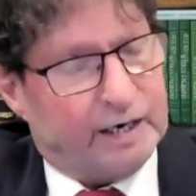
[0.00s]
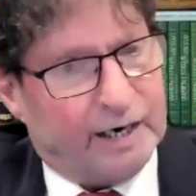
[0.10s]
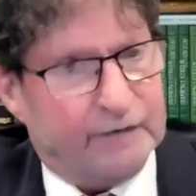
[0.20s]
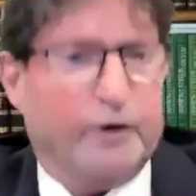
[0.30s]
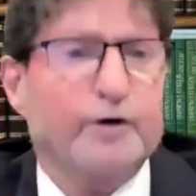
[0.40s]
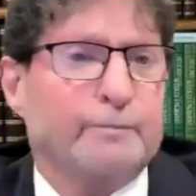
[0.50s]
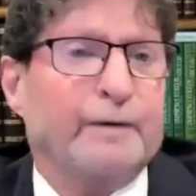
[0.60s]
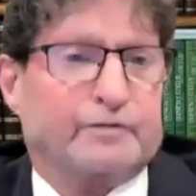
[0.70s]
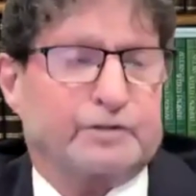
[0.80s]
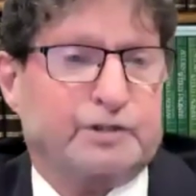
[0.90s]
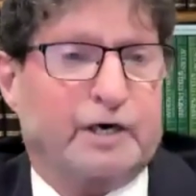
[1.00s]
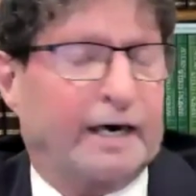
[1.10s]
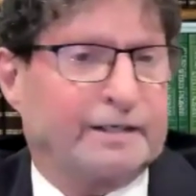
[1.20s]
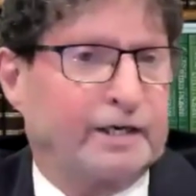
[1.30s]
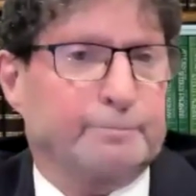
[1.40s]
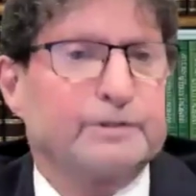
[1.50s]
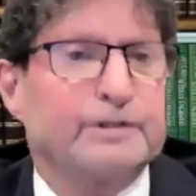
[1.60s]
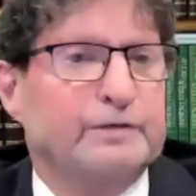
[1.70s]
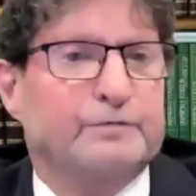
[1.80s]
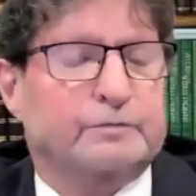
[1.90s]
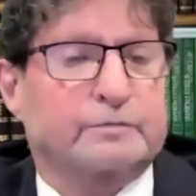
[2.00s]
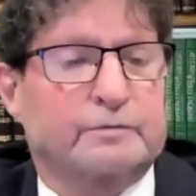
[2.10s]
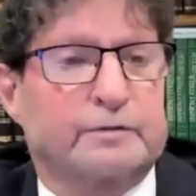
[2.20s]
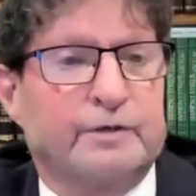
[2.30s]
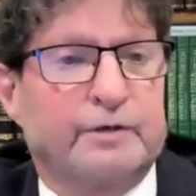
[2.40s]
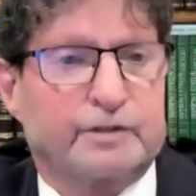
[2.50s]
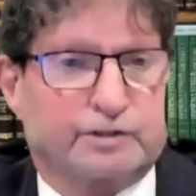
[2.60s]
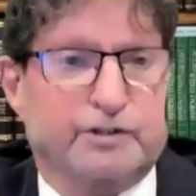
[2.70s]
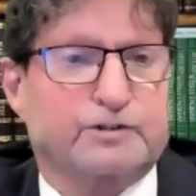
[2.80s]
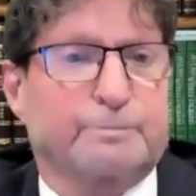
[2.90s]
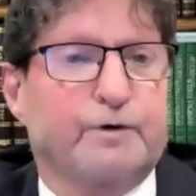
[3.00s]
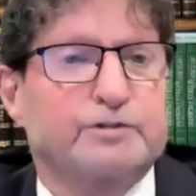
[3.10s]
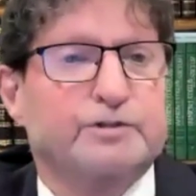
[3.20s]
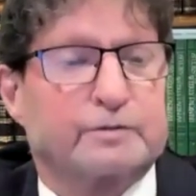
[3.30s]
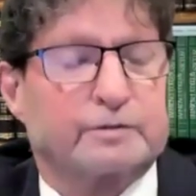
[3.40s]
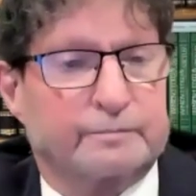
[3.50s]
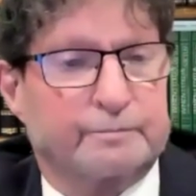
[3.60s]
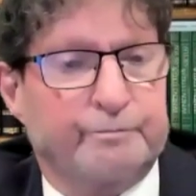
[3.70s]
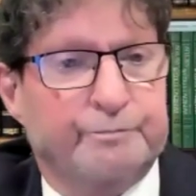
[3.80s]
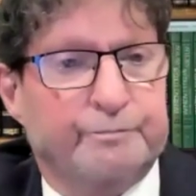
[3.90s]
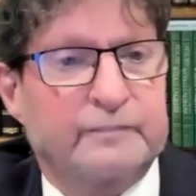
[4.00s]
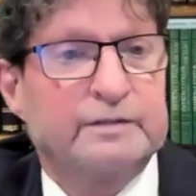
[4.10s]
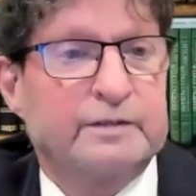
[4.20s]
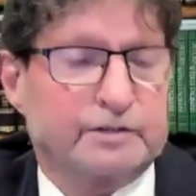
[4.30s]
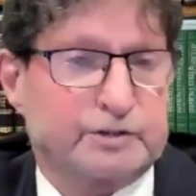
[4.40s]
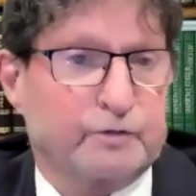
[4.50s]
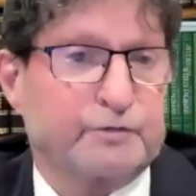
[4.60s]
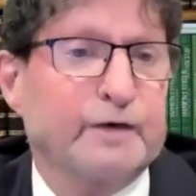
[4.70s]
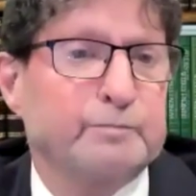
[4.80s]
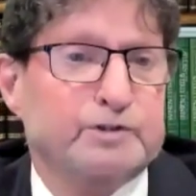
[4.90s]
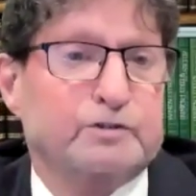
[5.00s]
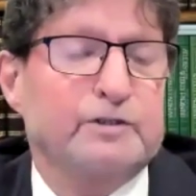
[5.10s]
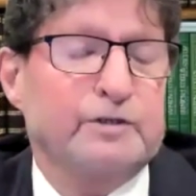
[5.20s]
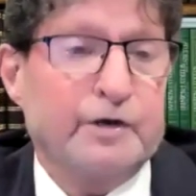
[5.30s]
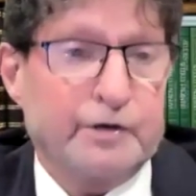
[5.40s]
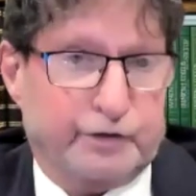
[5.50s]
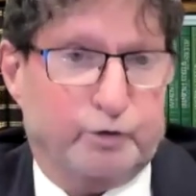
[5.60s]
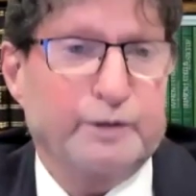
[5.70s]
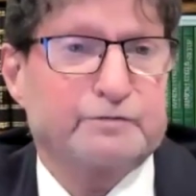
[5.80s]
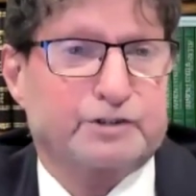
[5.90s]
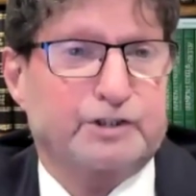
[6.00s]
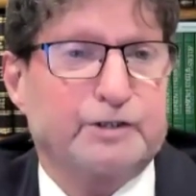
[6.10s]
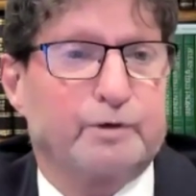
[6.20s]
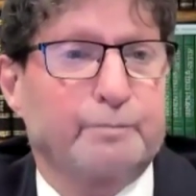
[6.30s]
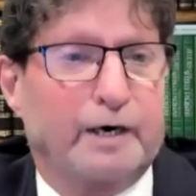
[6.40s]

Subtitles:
I've heard about this guy. I can't believe there's such a person. And so famously, the Queen of Sheba,